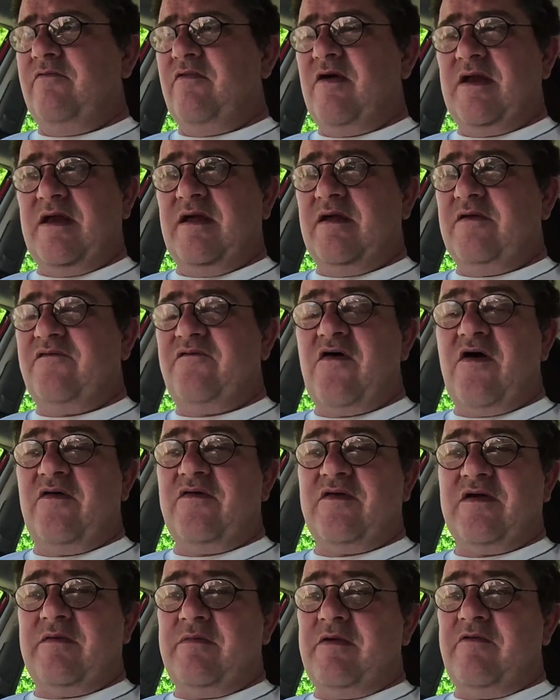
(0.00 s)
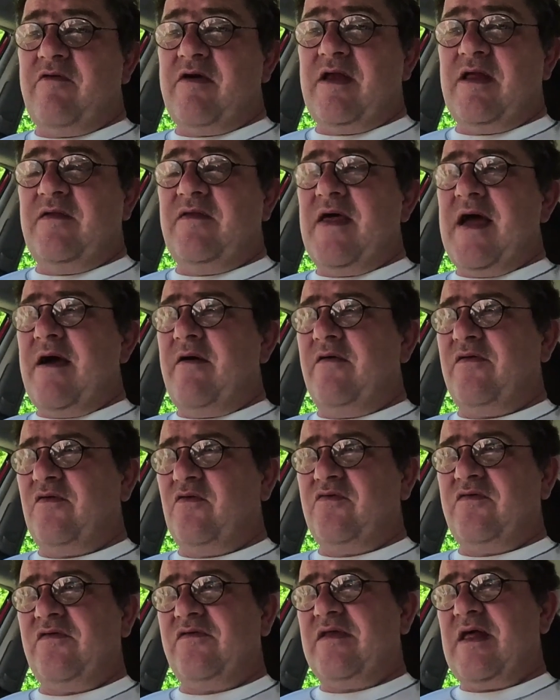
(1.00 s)
ready as far as it can be ready. Now
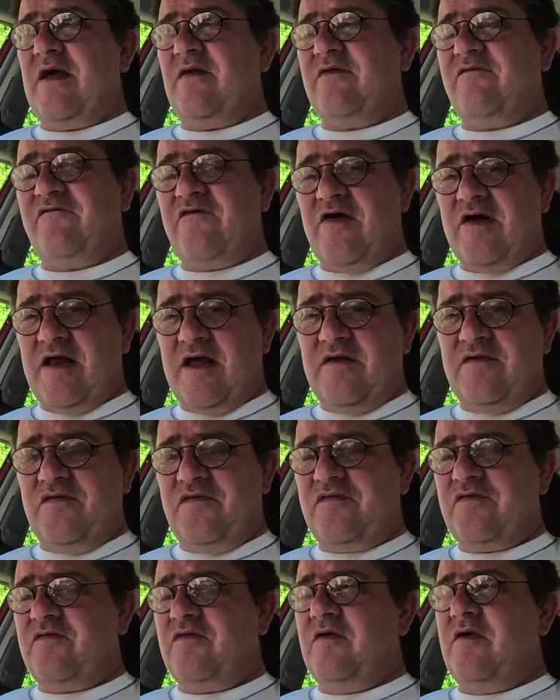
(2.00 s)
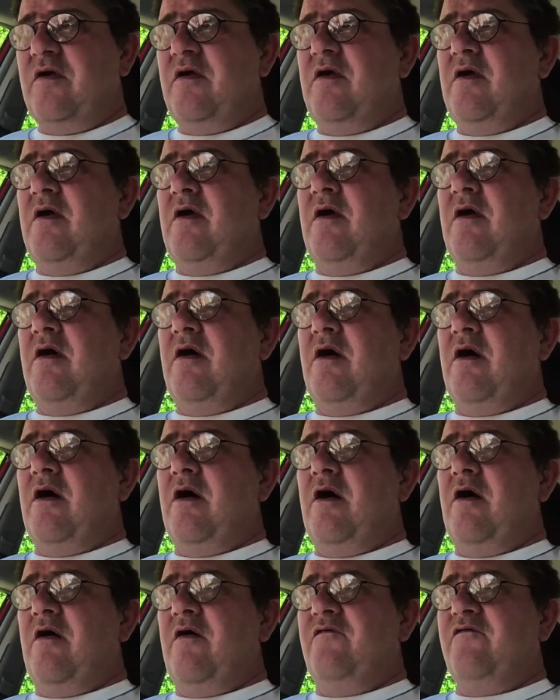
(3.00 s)
it's all just down to finance
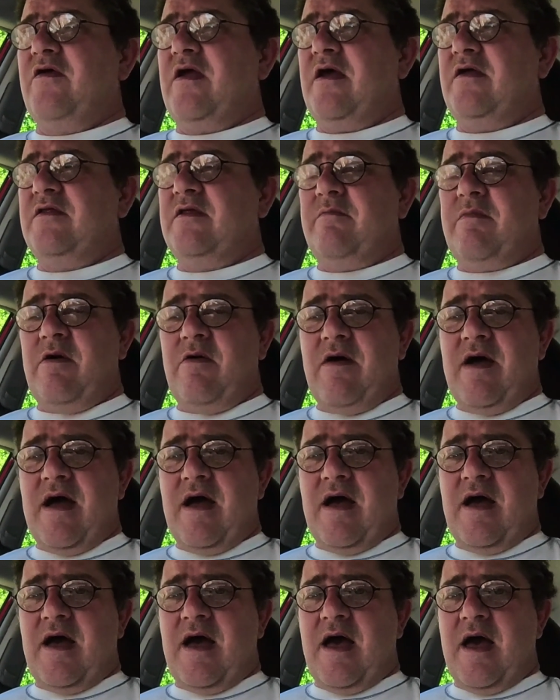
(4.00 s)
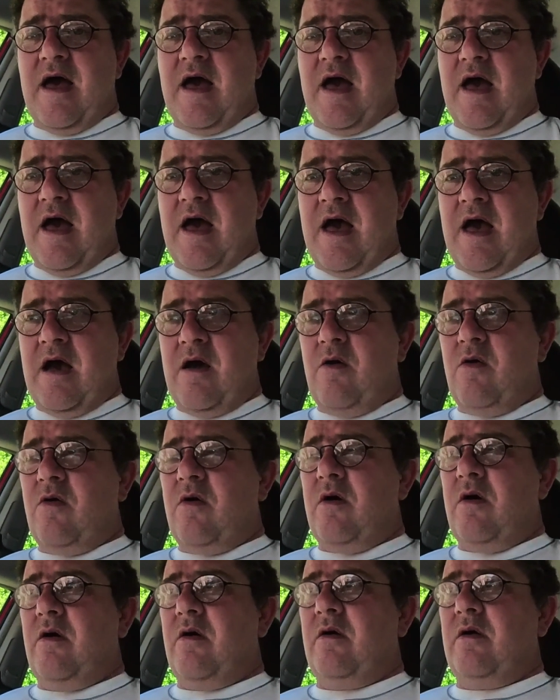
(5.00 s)
of getting the boat
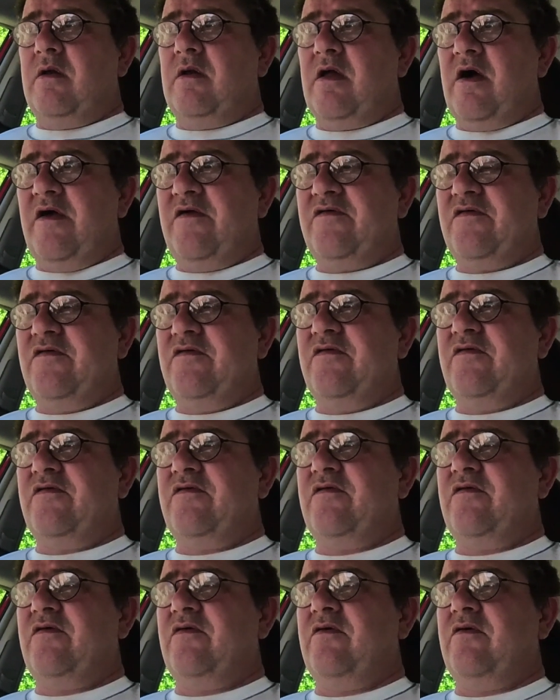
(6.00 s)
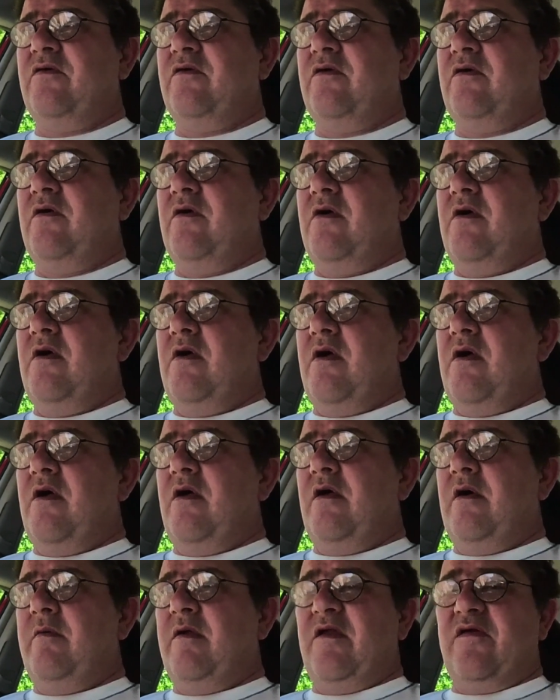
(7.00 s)
out, licensed.
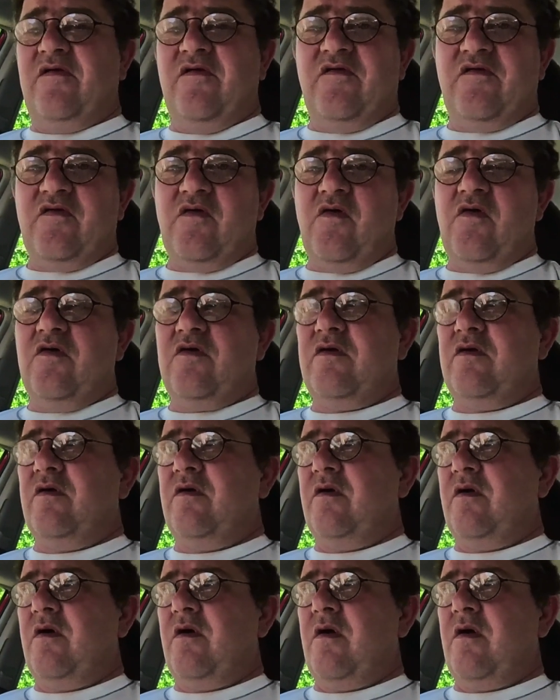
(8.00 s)
I mean, it's insured.